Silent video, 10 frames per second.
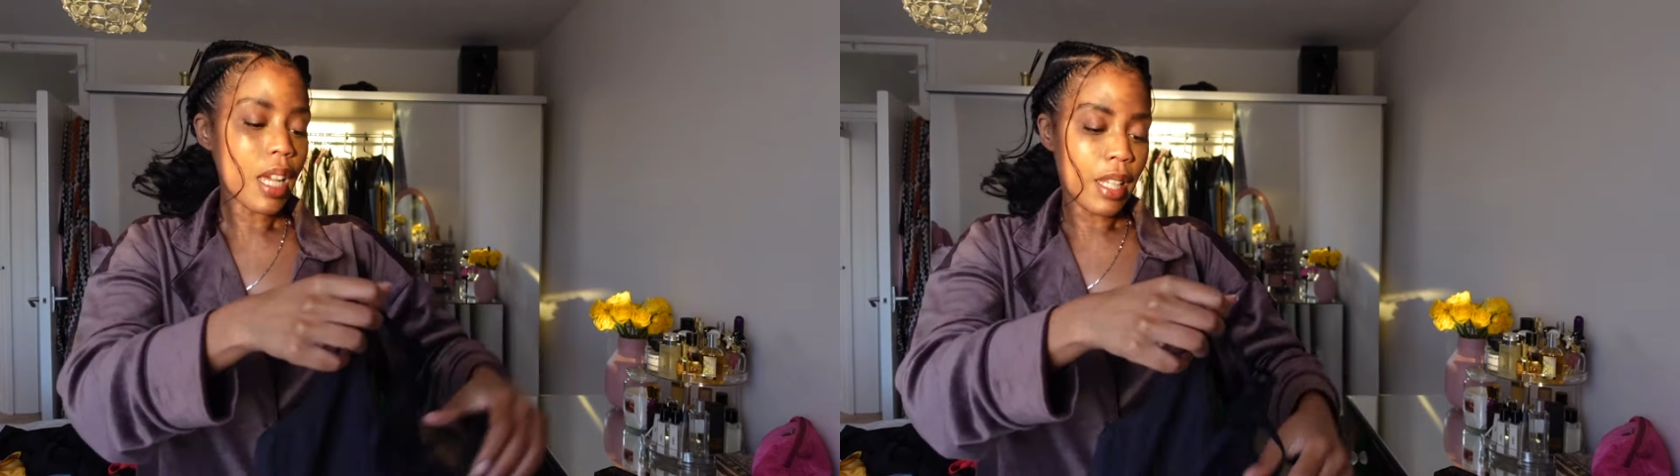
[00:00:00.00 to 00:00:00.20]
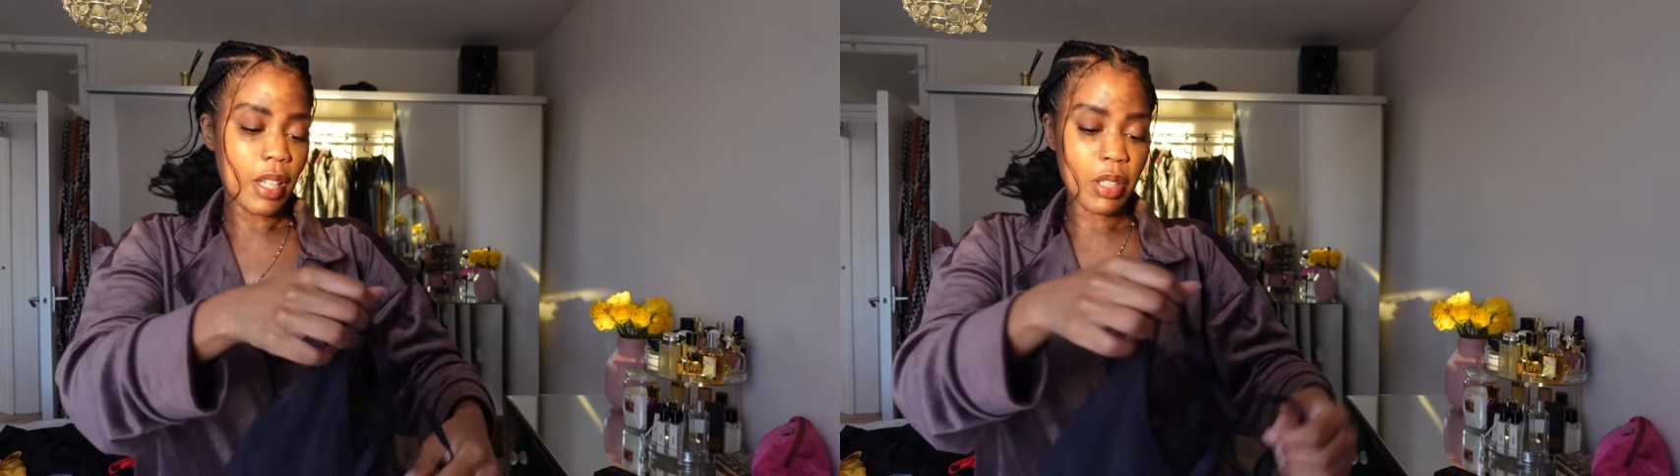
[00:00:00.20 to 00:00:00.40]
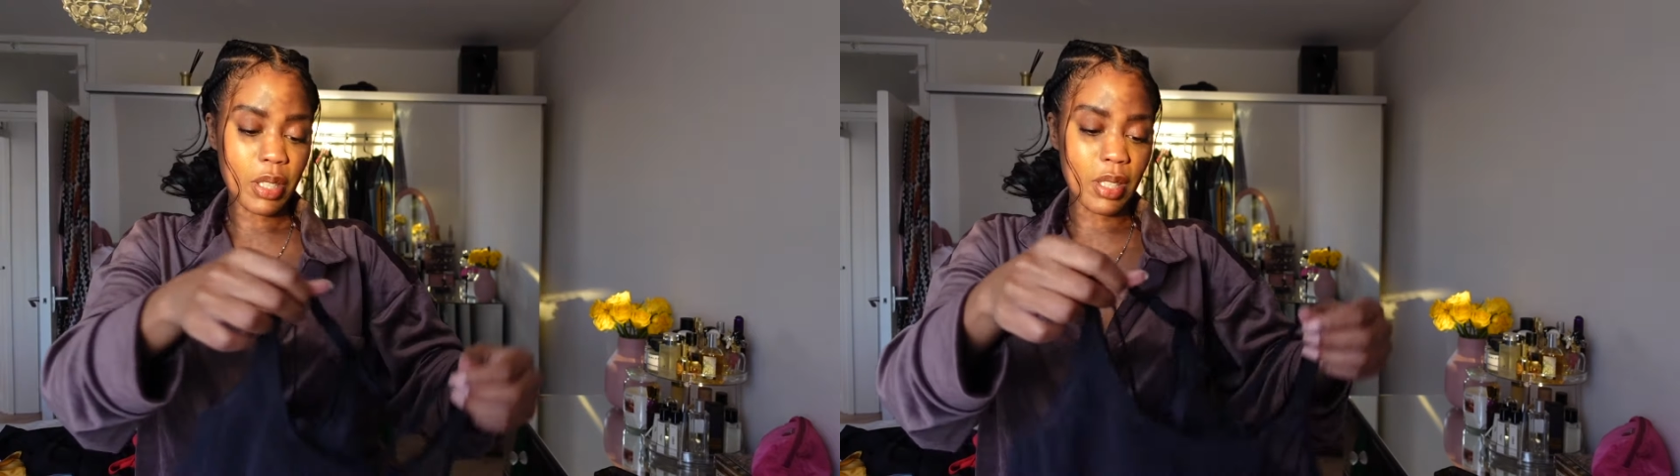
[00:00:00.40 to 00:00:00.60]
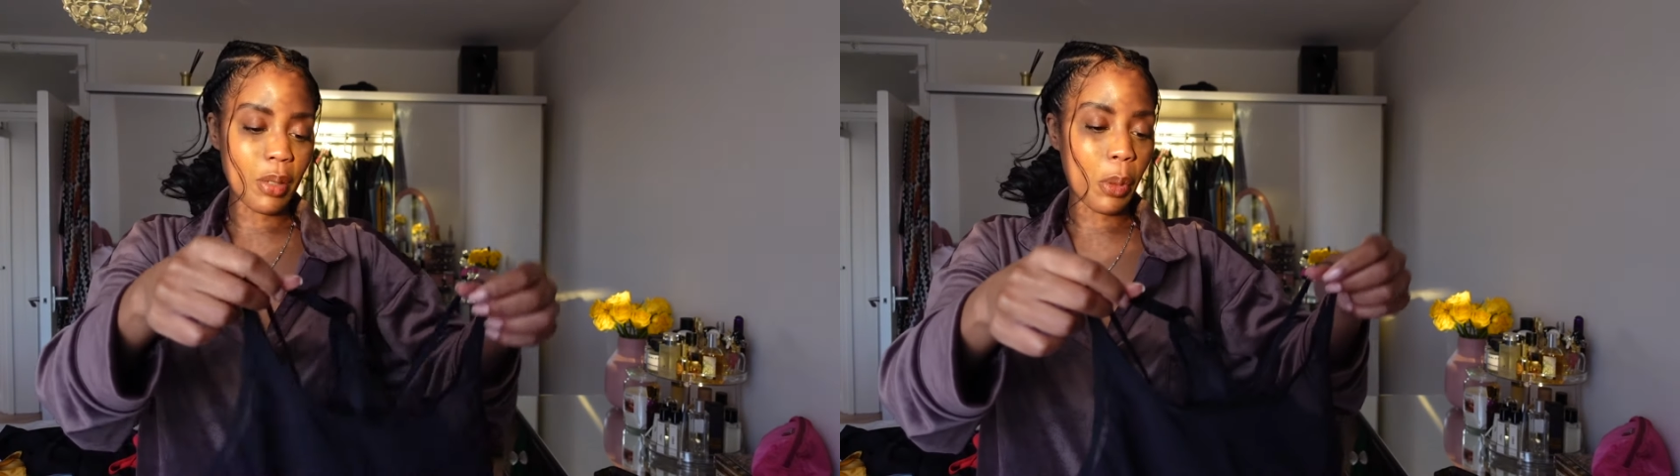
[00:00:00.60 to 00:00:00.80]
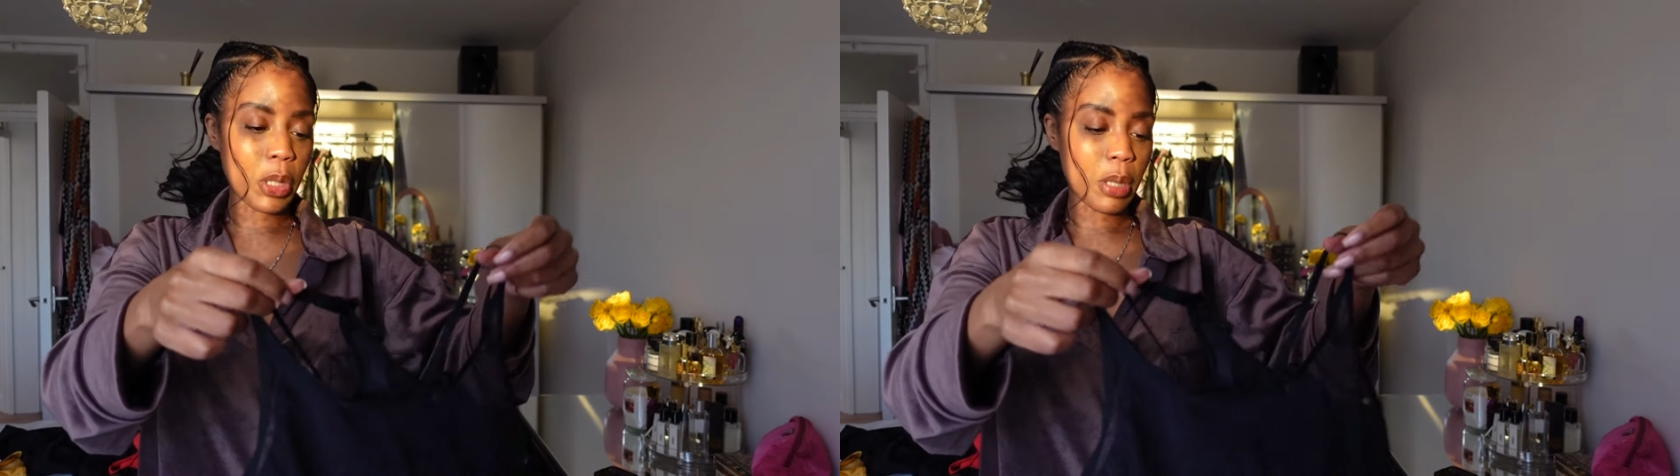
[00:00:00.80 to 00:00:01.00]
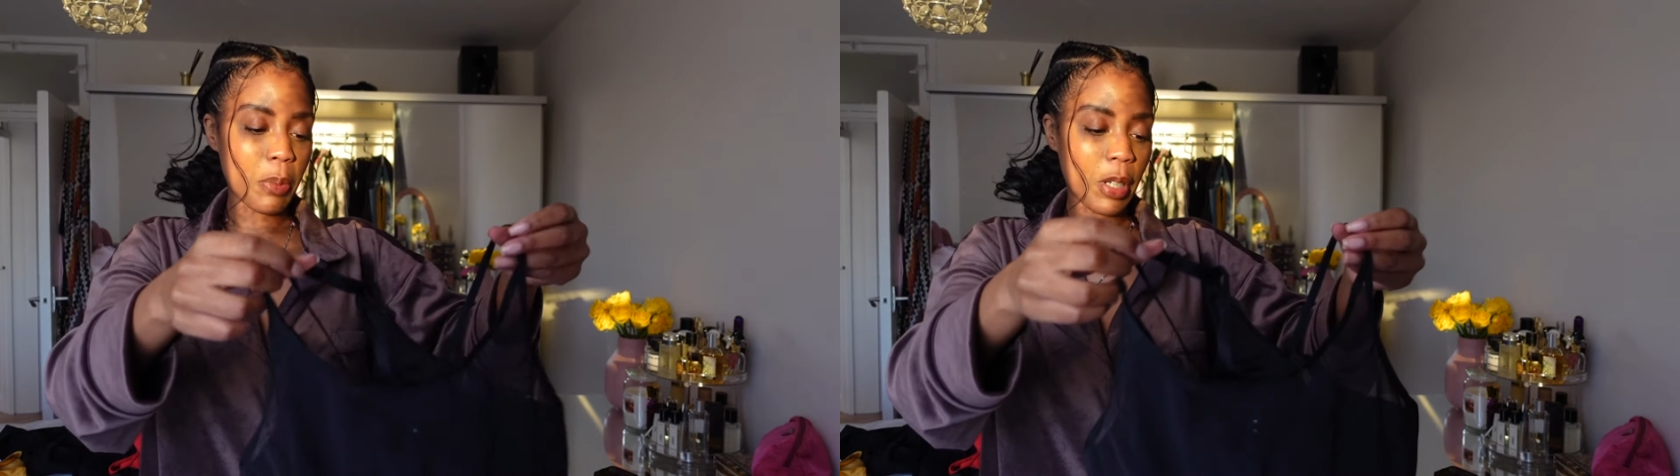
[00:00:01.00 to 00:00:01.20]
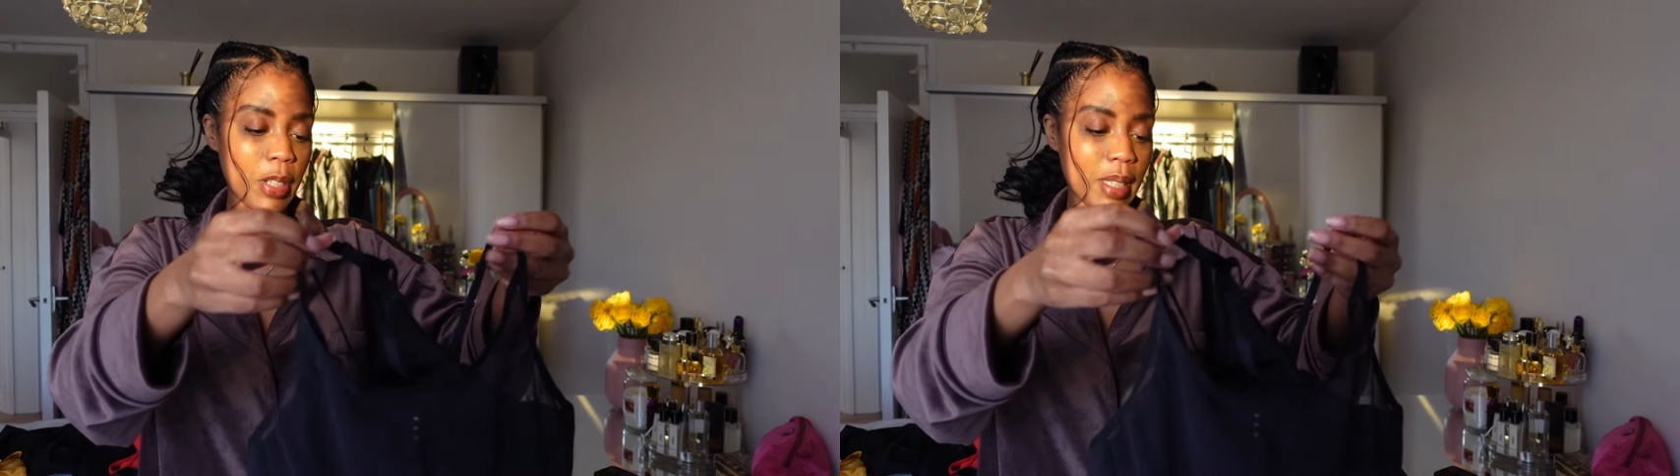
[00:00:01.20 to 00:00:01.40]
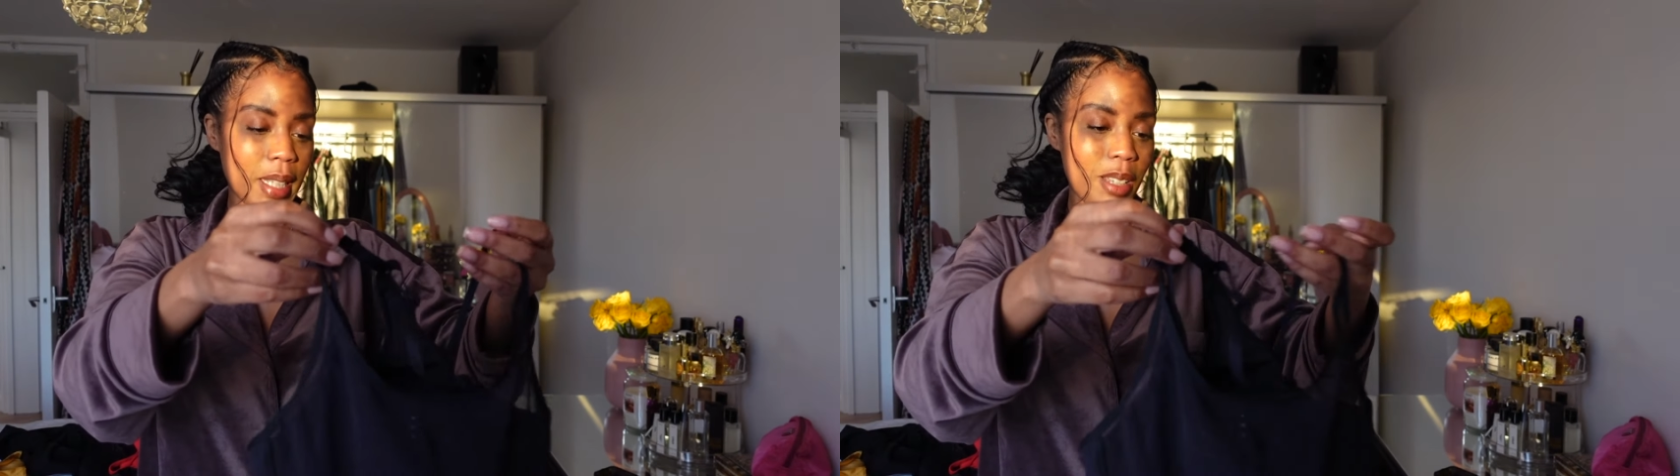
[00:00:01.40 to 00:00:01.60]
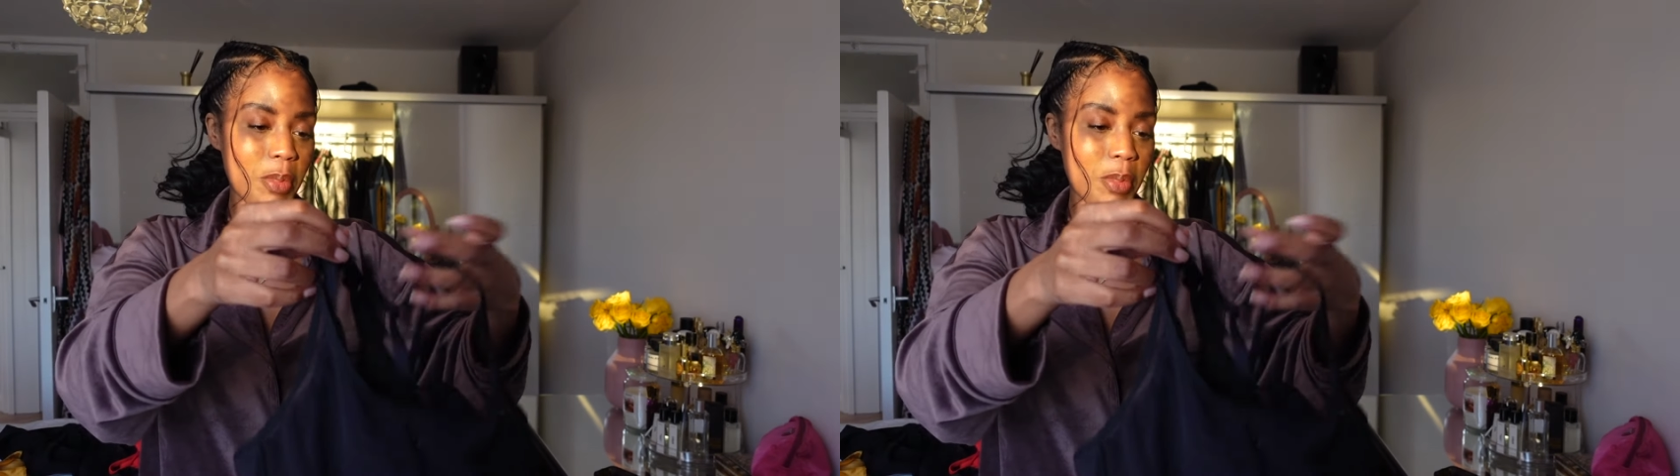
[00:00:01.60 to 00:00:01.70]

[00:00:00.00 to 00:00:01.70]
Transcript: They're just in the washing basket.